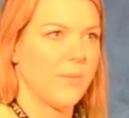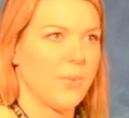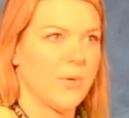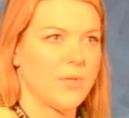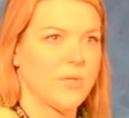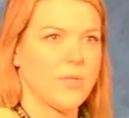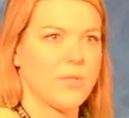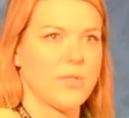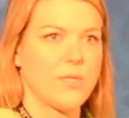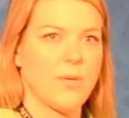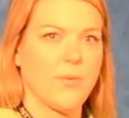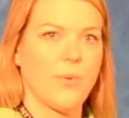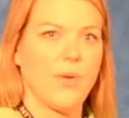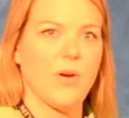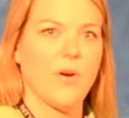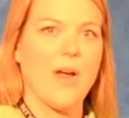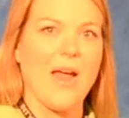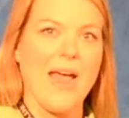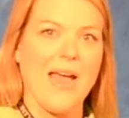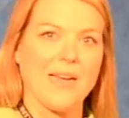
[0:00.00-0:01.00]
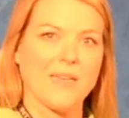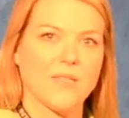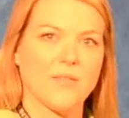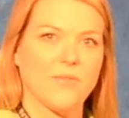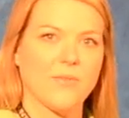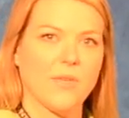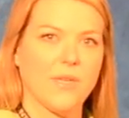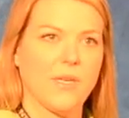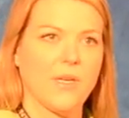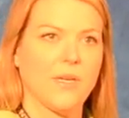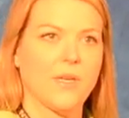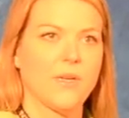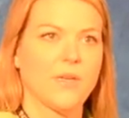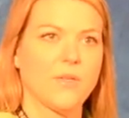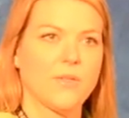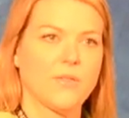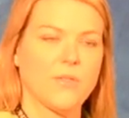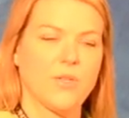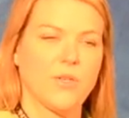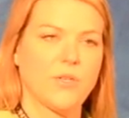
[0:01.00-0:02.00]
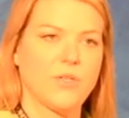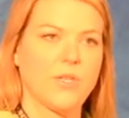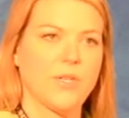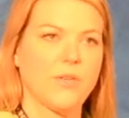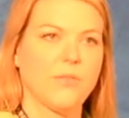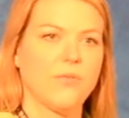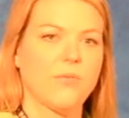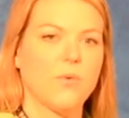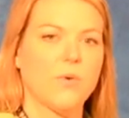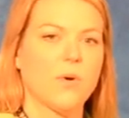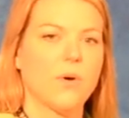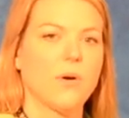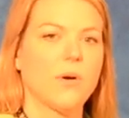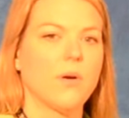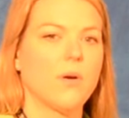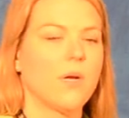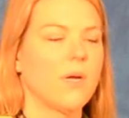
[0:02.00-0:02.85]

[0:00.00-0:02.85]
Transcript: persons that we are actively searching for.